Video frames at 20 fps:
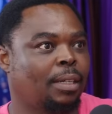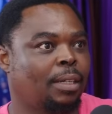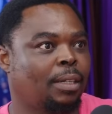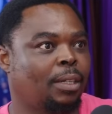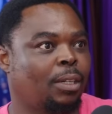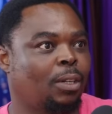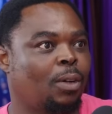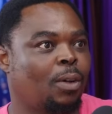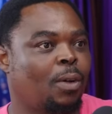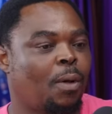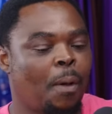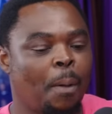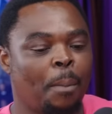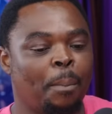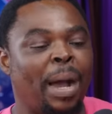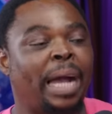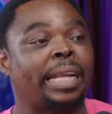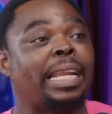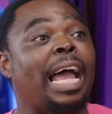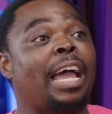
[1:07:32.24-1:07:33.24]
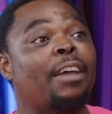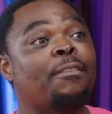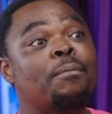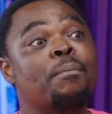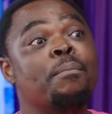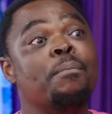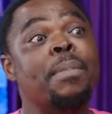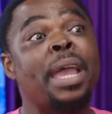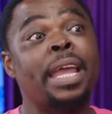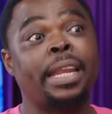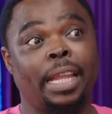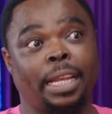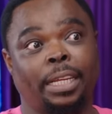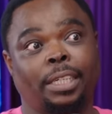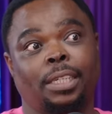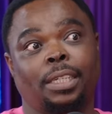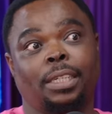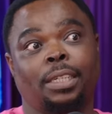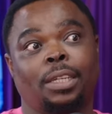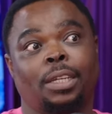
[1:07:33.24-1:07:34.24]
You know, gotcha. But I've
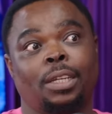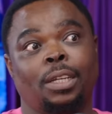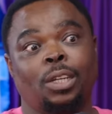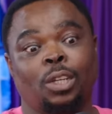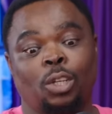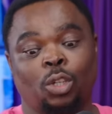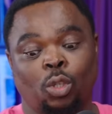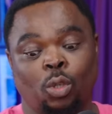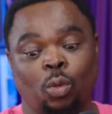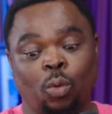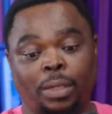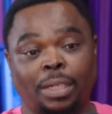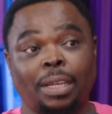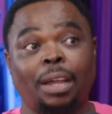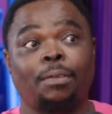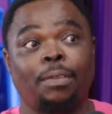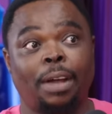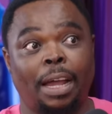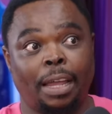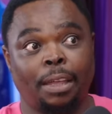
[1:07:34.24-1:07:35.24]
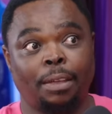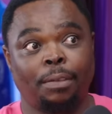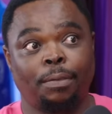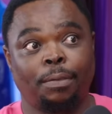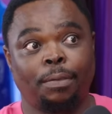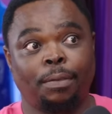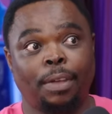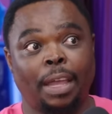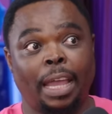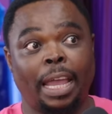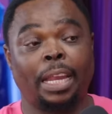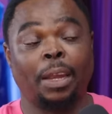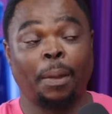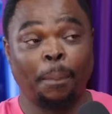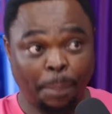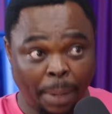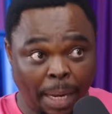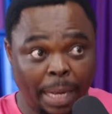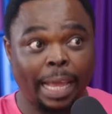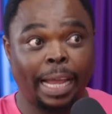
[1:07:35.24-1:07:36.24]
managed to survive and
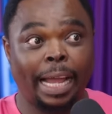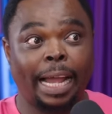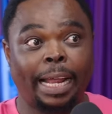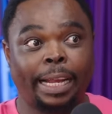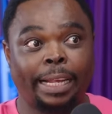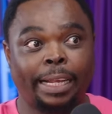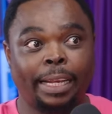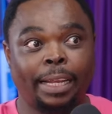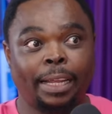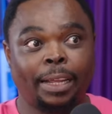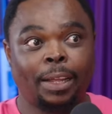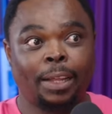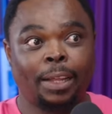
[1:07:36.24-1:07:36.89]
ngiphile kahle